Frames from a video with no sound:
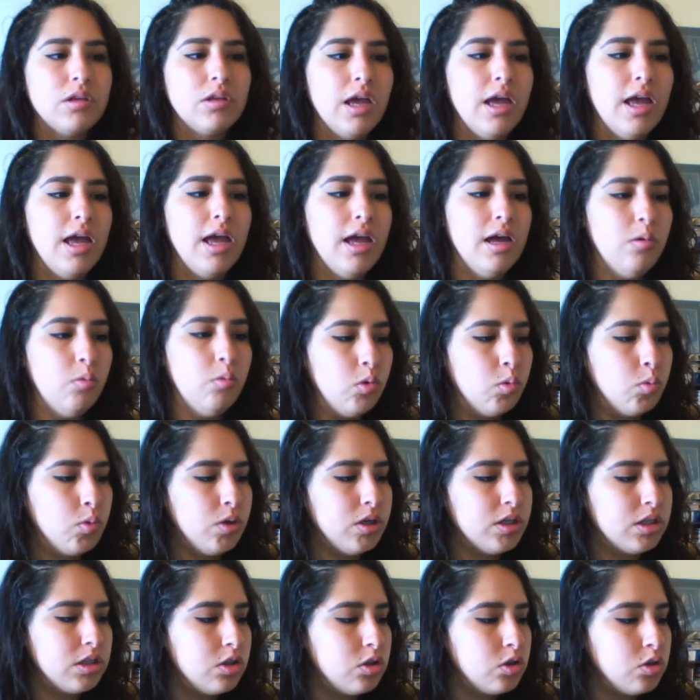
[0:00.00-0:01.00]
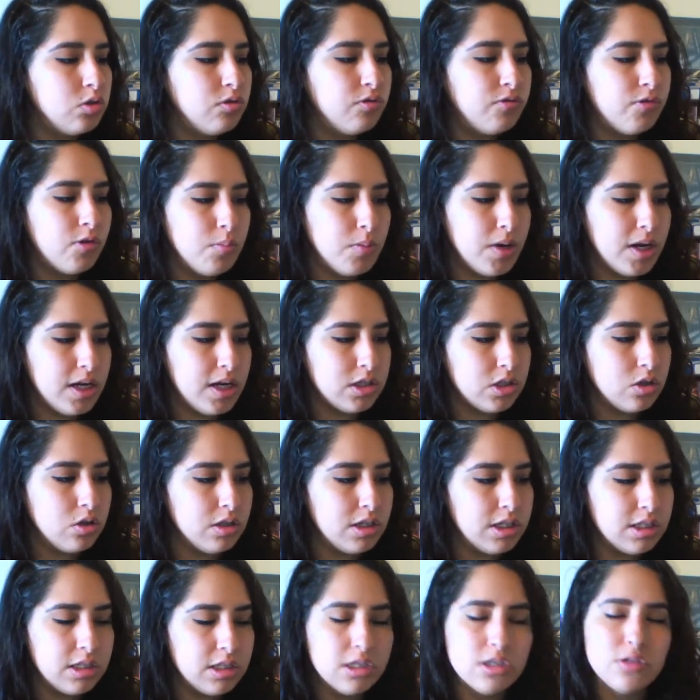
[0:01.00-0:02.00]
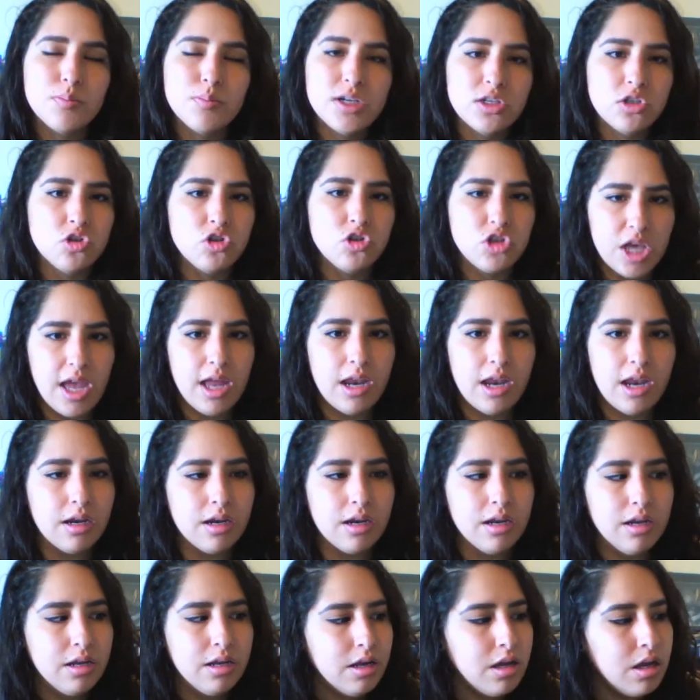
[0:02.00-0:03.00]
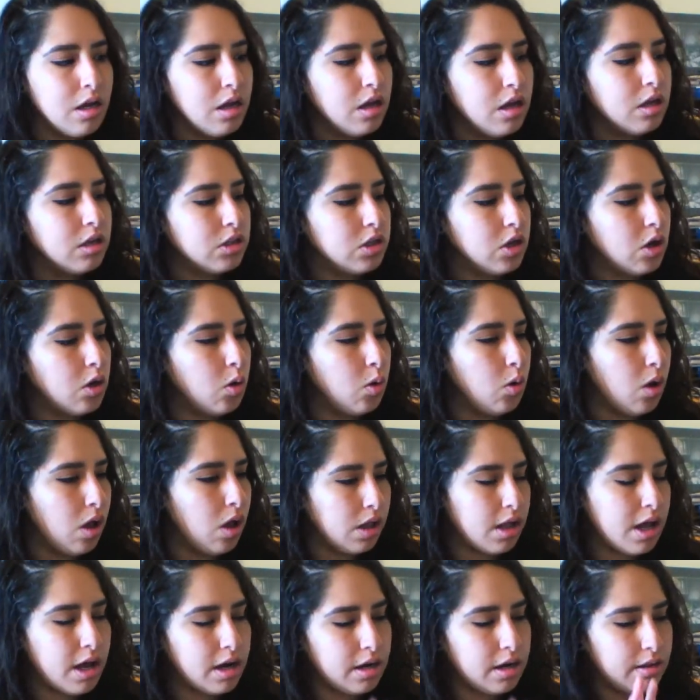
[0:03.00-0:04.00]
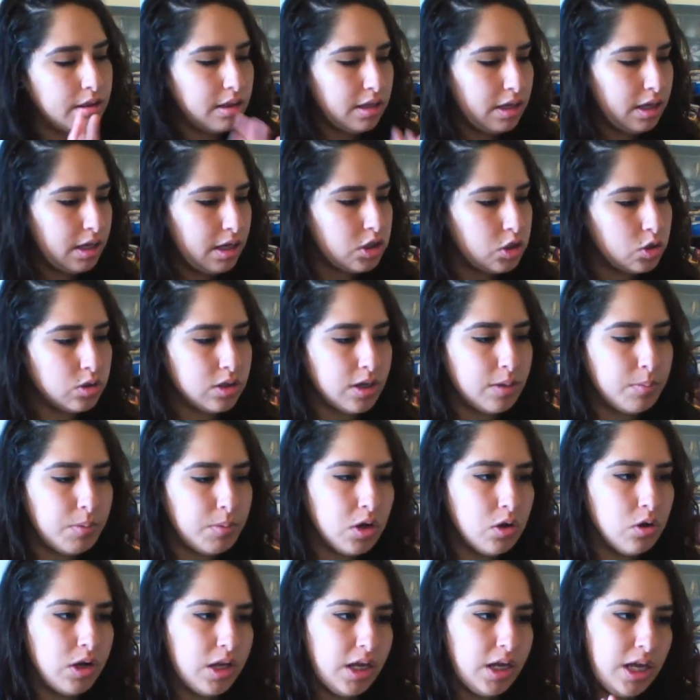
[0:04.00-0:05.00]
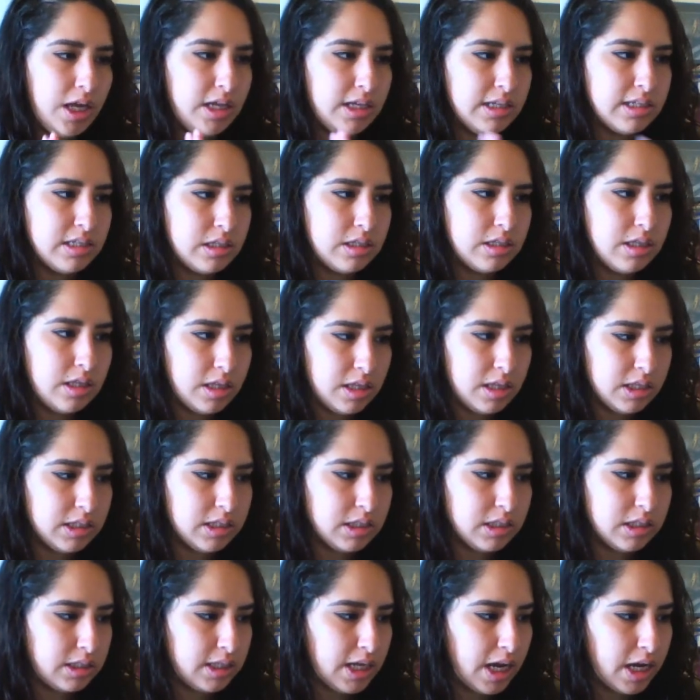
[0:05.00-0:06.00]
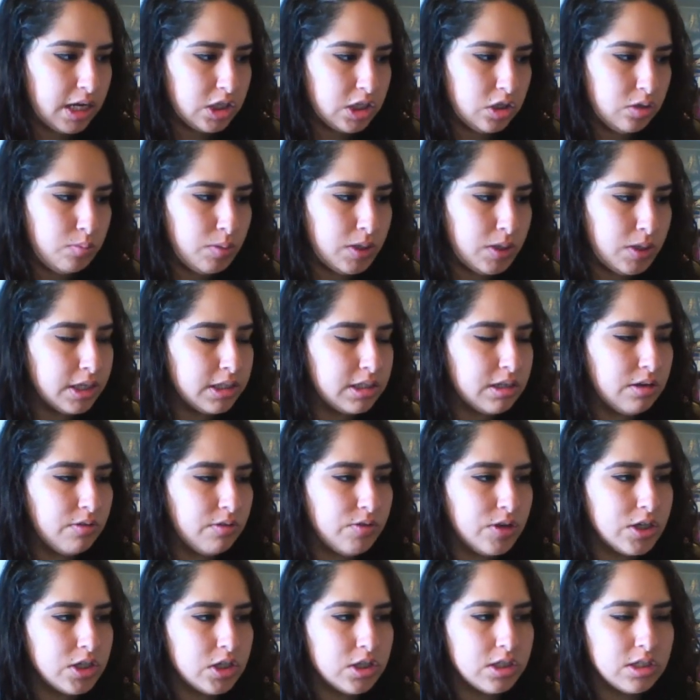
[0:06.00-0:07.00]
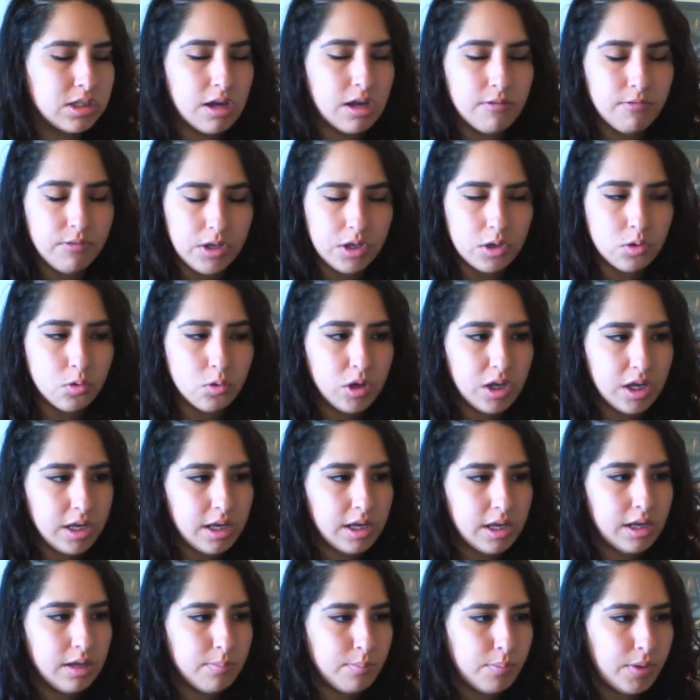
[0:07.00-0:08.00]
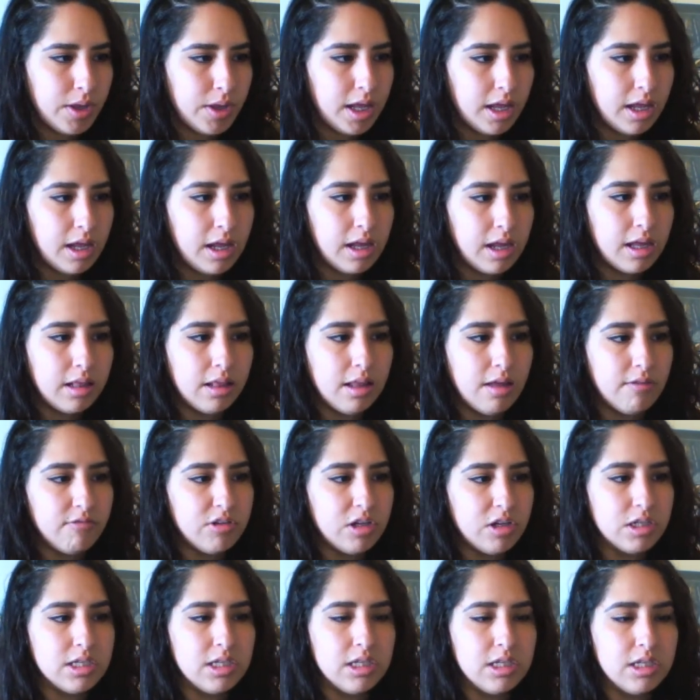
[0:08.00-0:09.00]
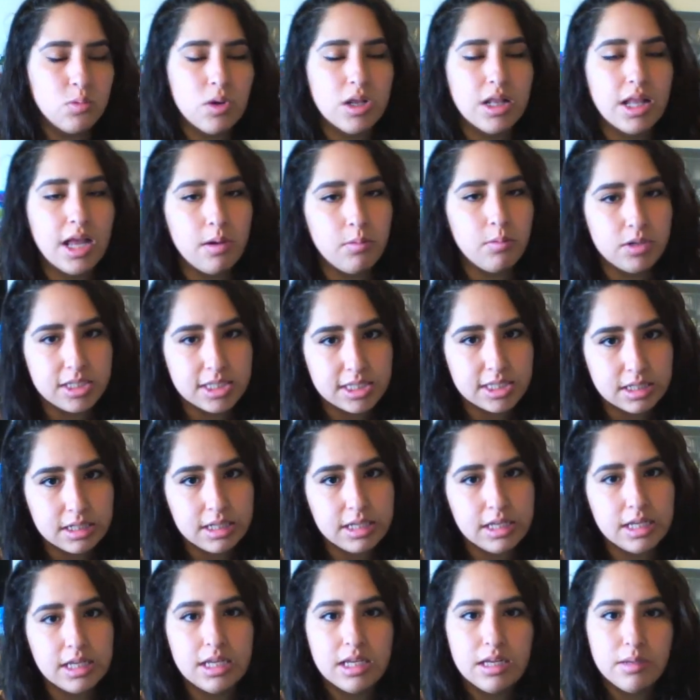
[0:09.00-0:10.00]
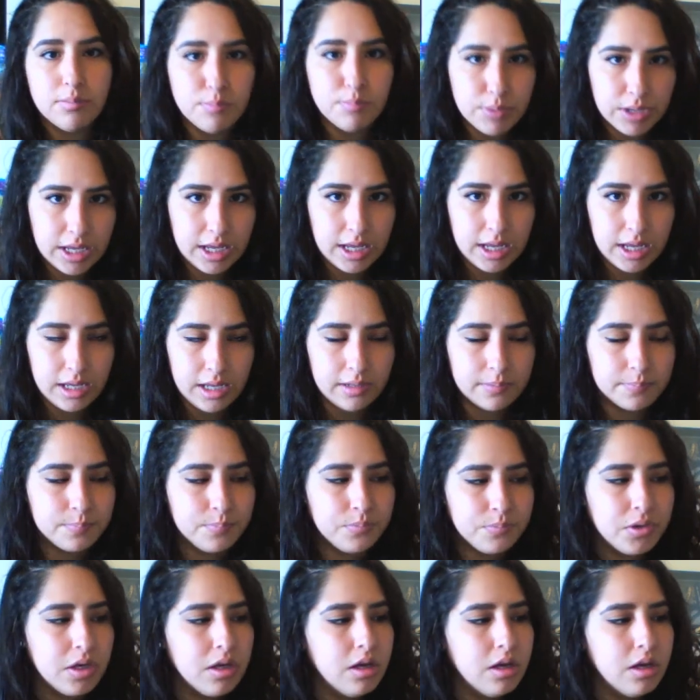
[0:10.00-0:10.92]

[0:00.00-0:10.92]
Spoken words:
Okay, and we reached the 2/4 measure. This is measure 10. So a lot of the issues I'm hearing is this section, because of vision softly creeping, left its seeds while I was sleeping.